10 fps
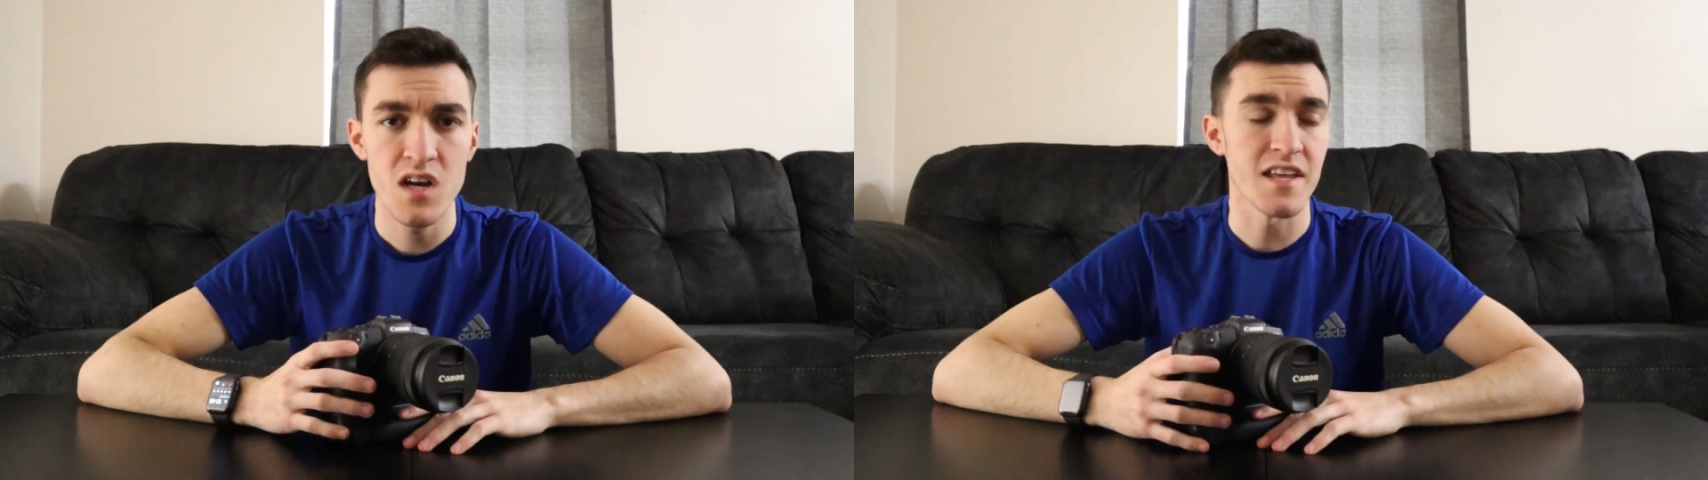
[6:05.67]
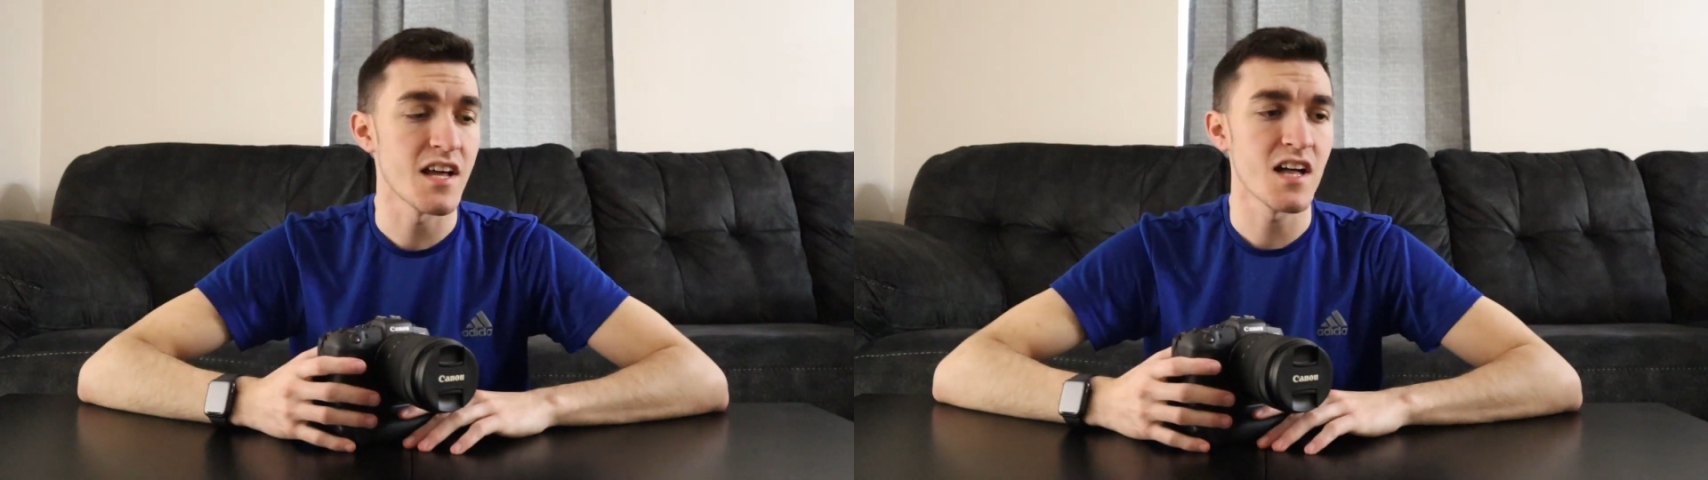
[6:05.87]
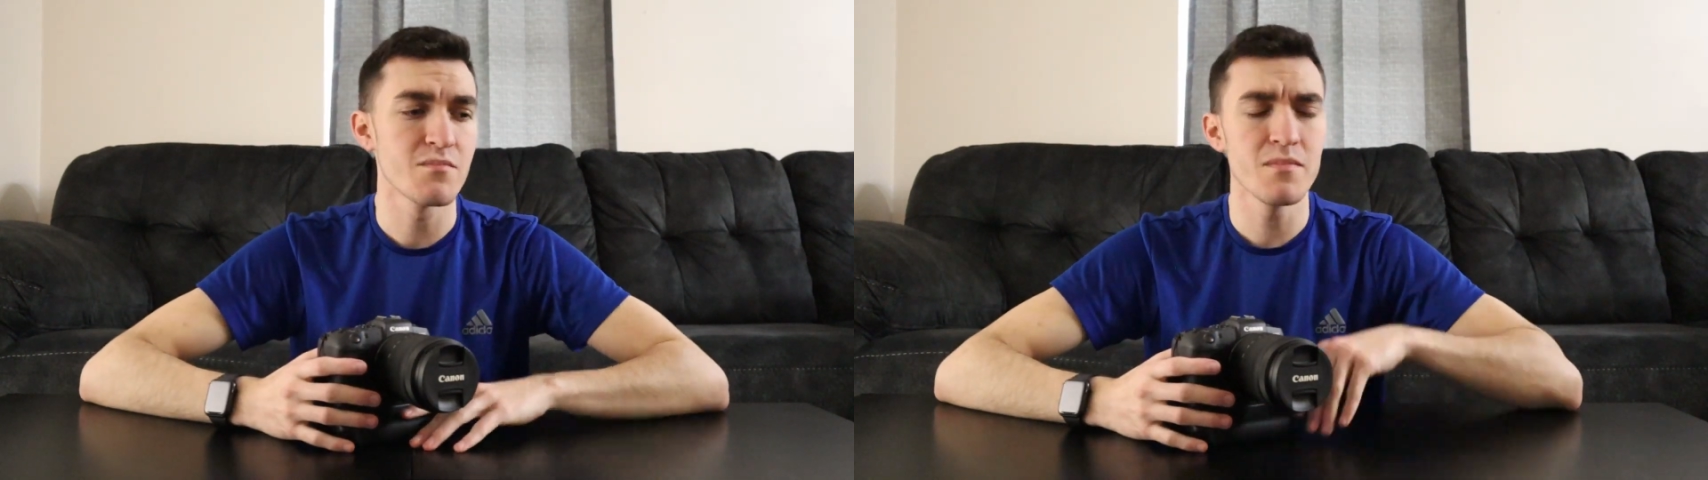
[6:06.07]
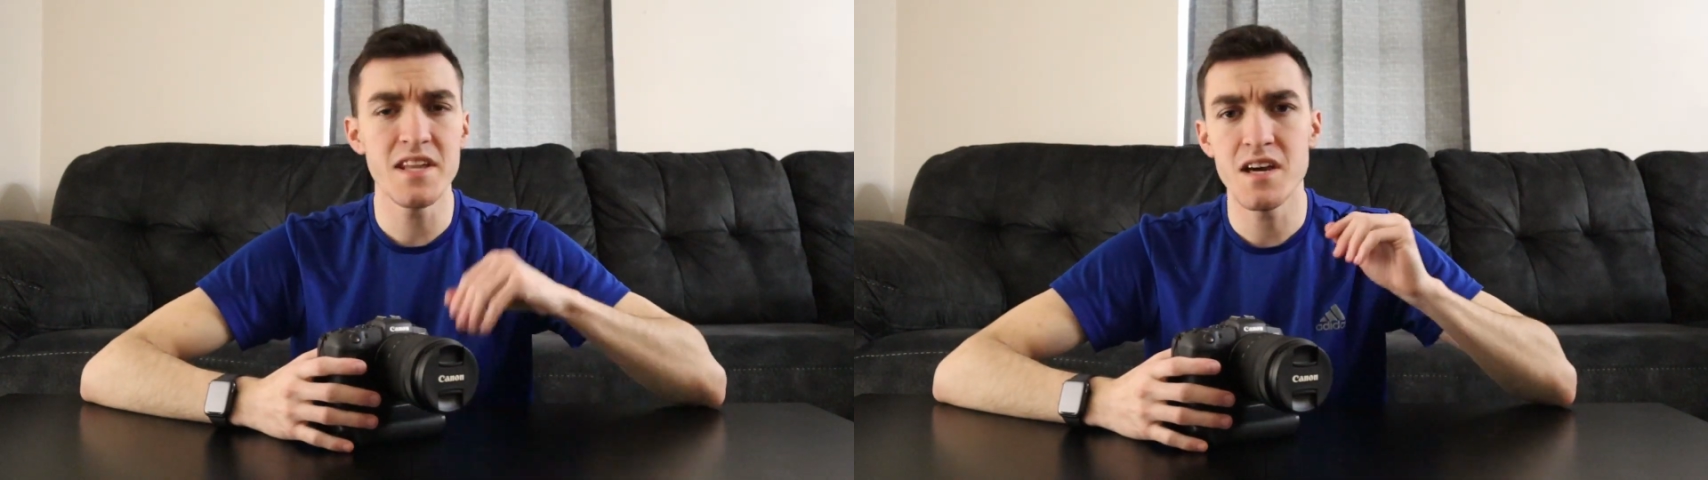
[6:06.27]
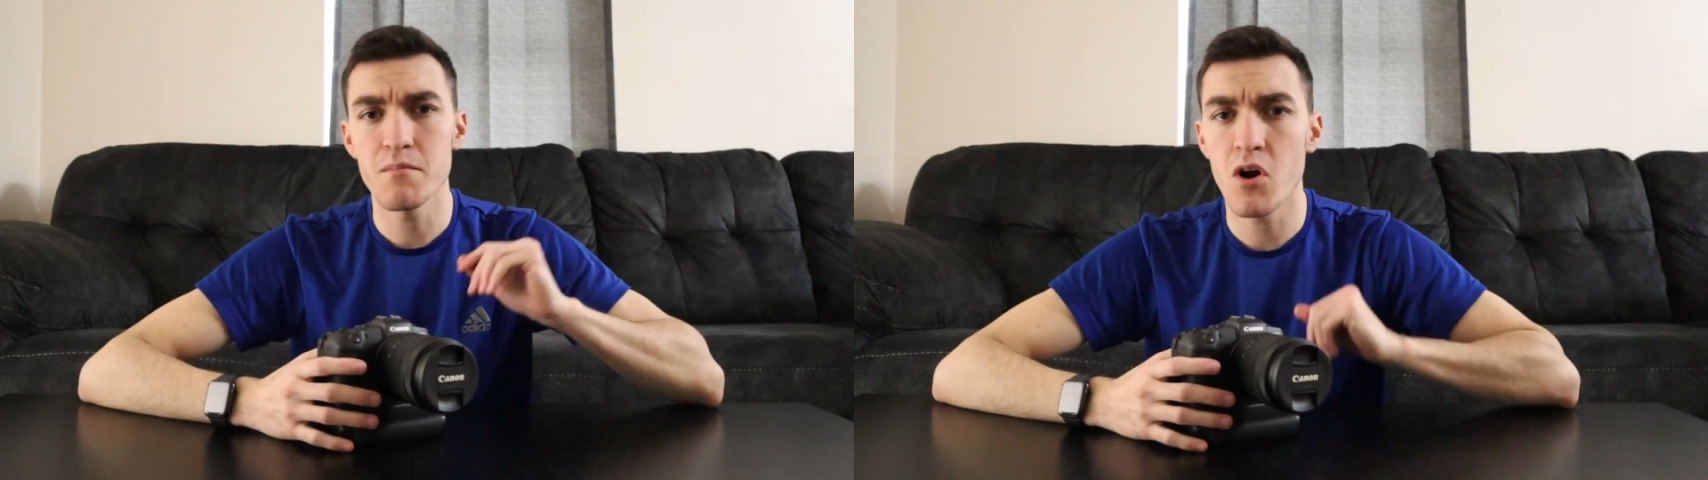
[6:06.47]
and a
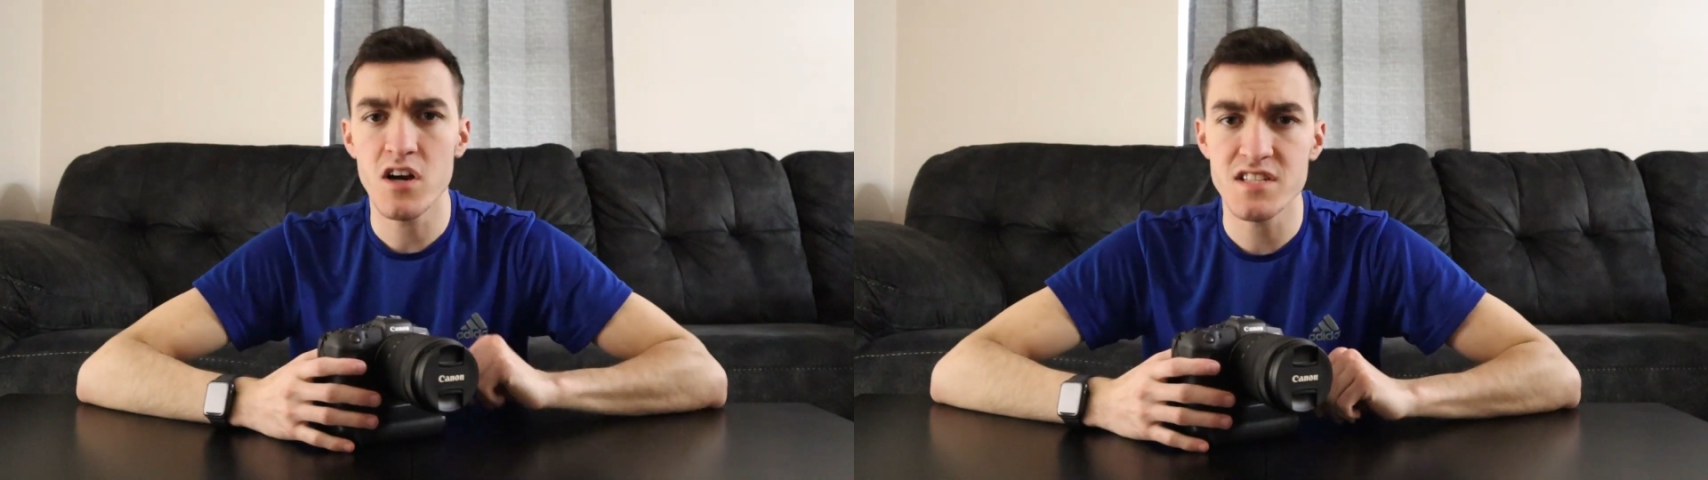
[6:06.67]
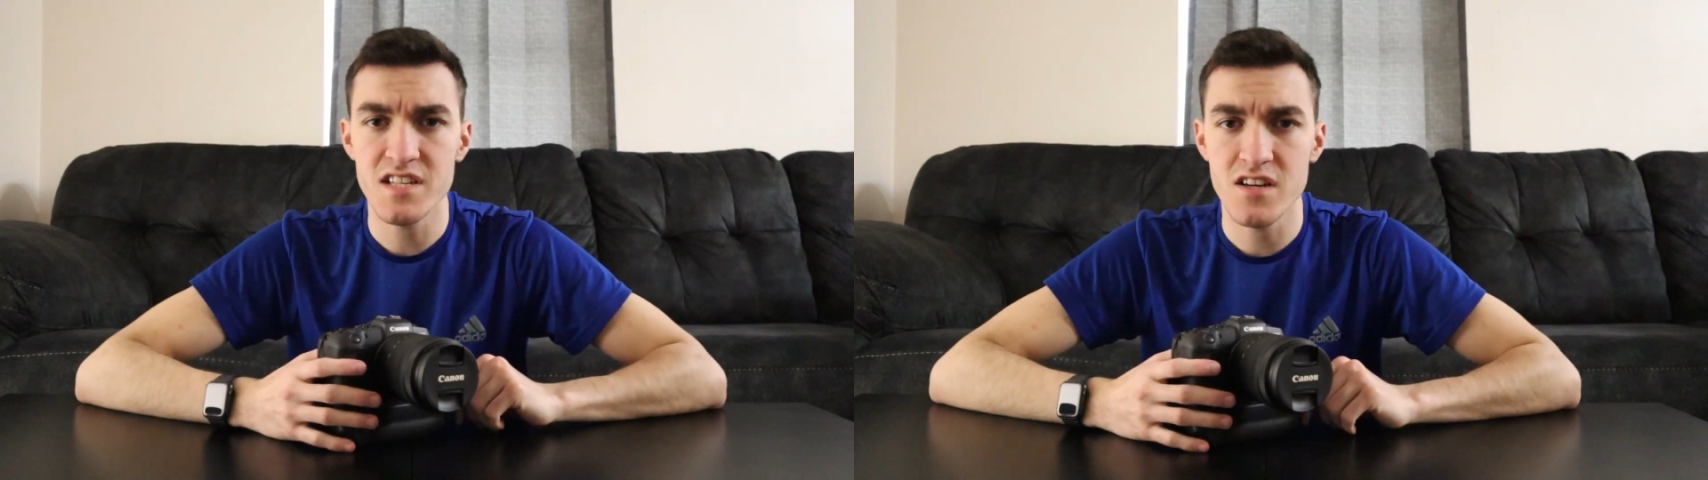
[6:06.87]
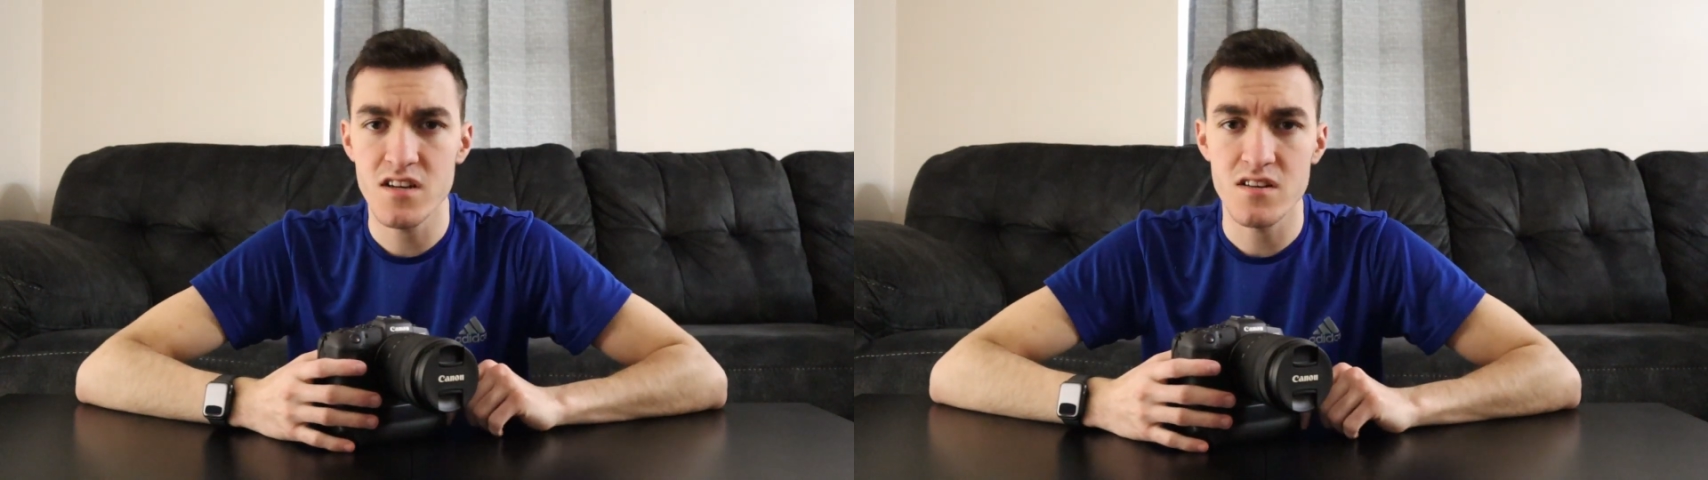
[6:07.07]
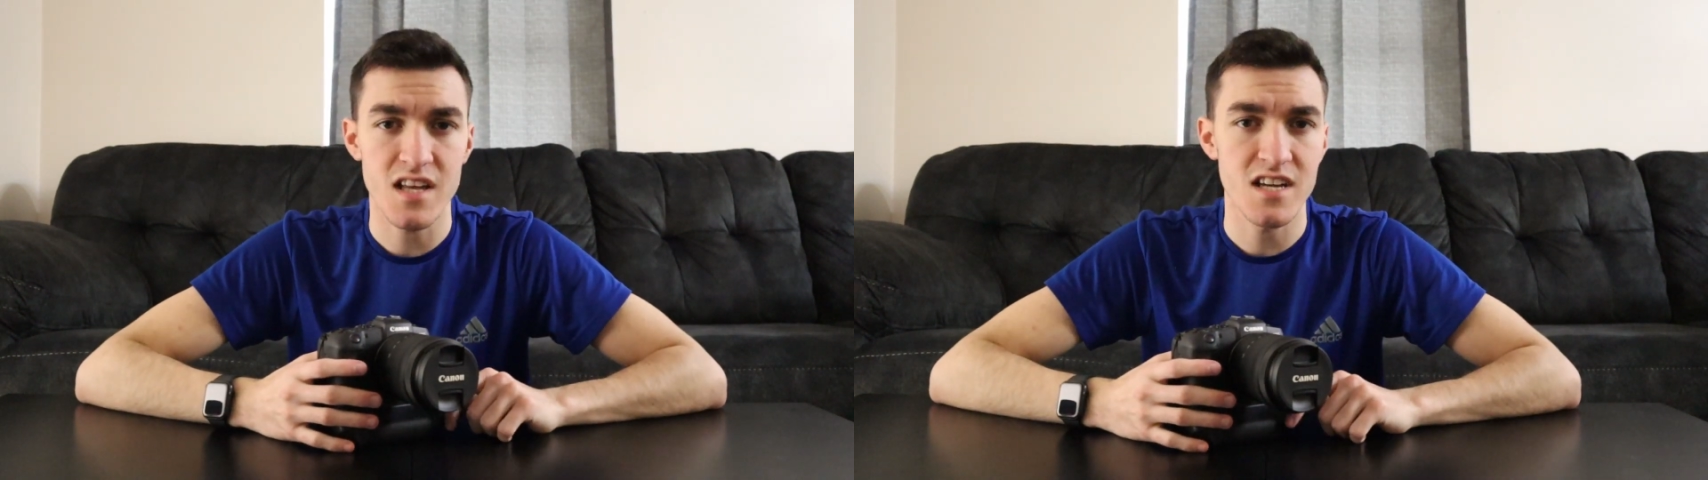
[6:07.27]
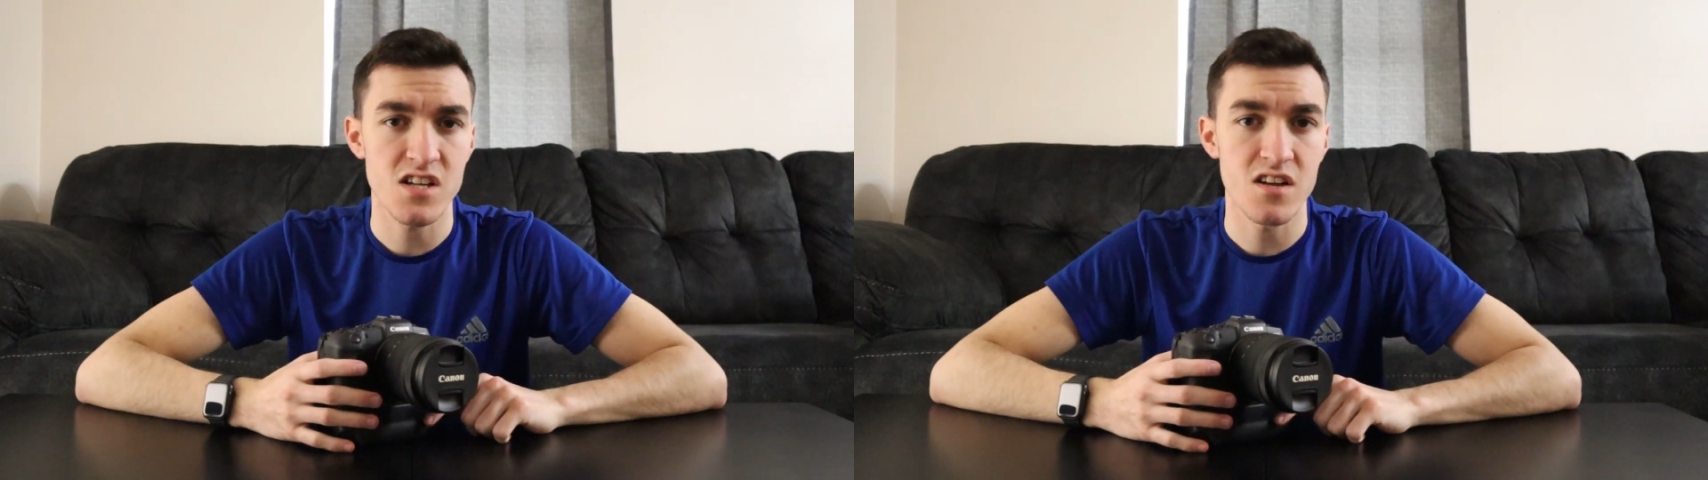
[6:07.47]
mini unboxing
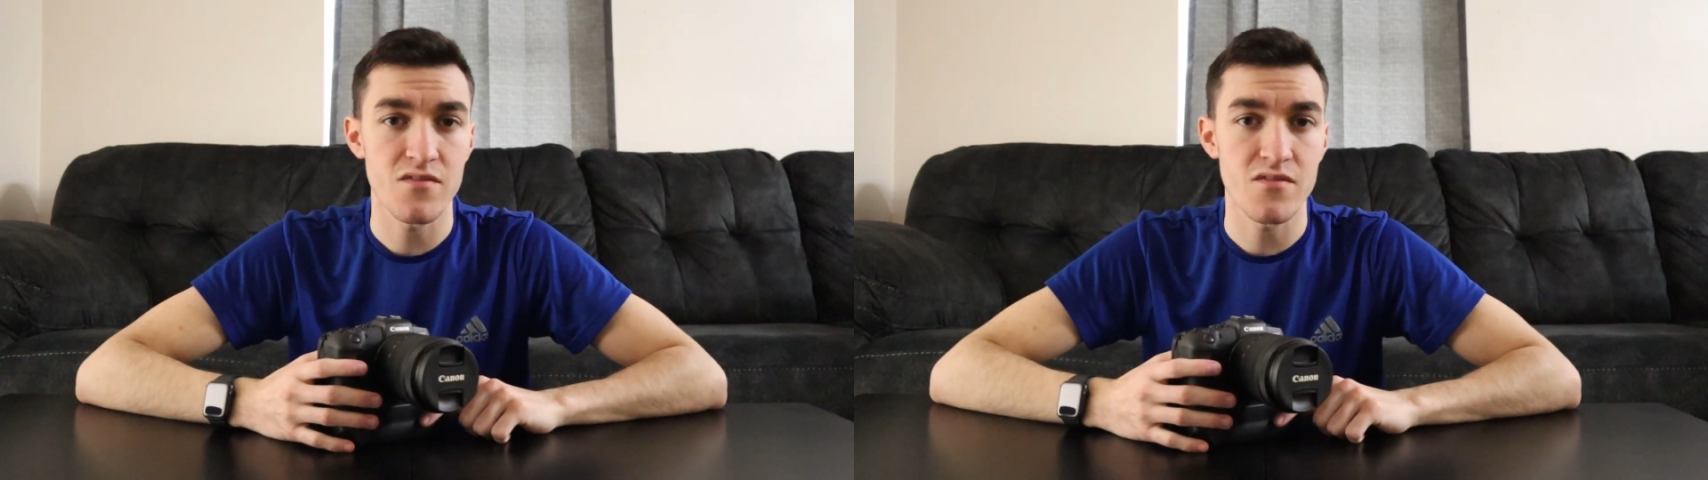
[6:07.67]
slash